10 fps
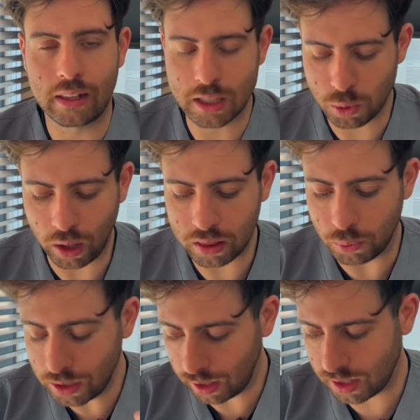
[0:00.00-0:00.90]
That's why the
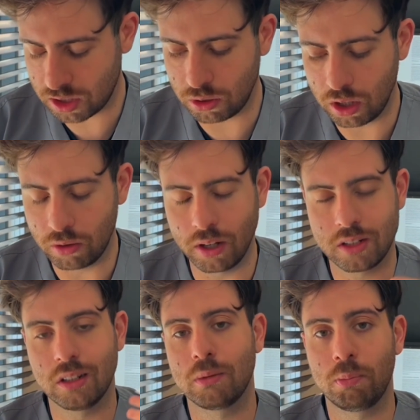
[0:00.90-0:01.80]
real answer here
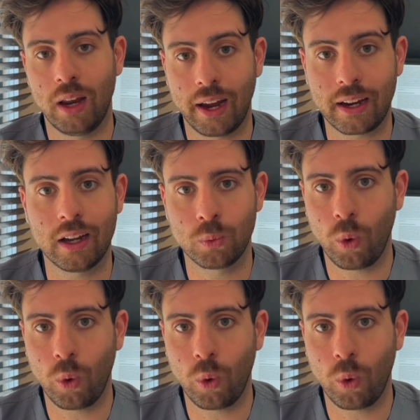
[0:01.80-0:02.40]
isn't black and